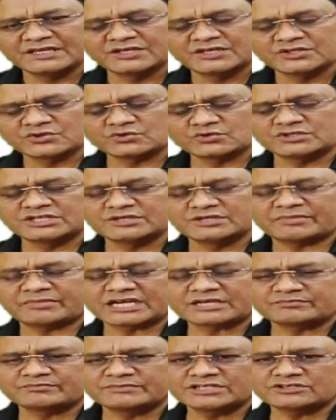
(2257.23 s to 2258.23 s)
The
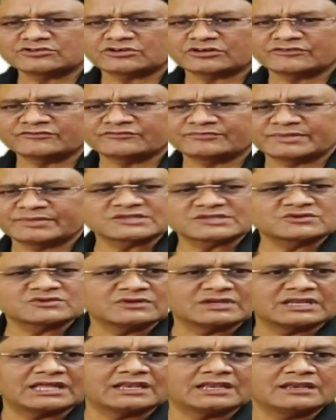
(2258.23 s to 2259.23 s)
Department of
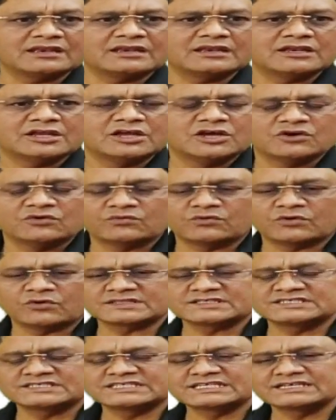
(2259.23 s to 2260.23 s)
Personnel
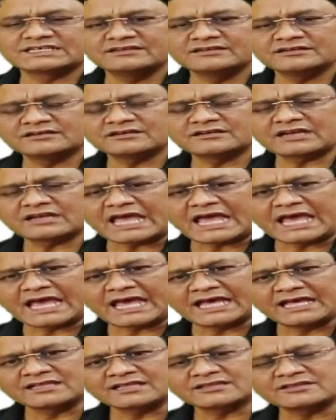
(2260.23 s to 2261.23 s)
was declared
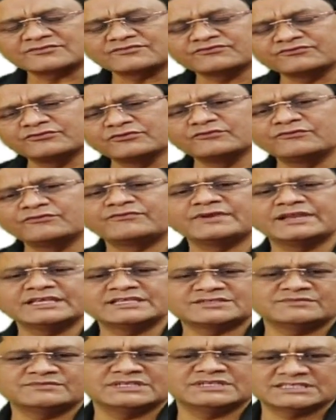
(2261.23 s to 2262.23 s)
as
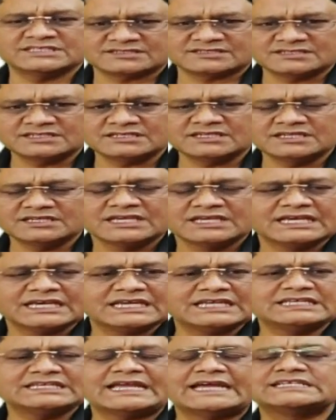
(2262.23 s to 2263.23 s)
full-fledged ministry
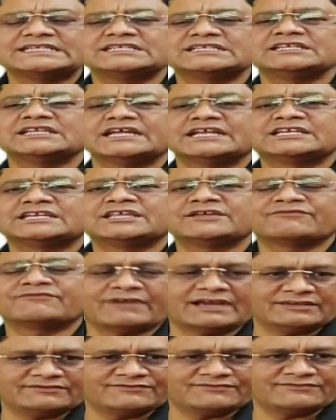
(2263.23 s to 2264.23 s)
in
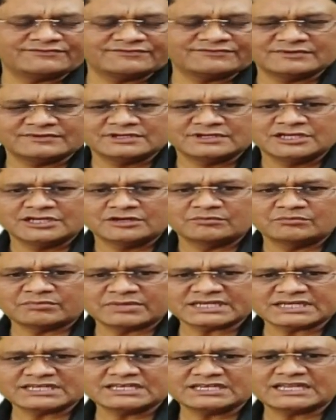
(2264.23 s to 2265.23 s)
1985.
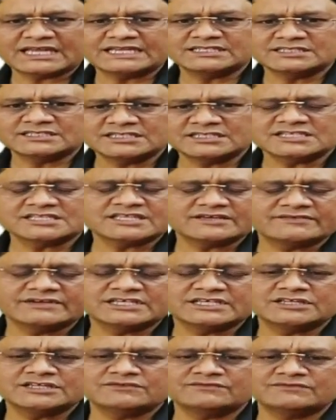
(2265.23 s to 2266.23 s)
But in
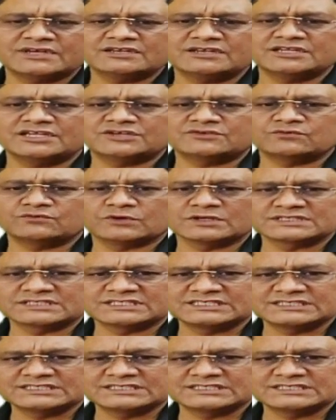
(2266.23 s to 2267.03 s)
1970, when it was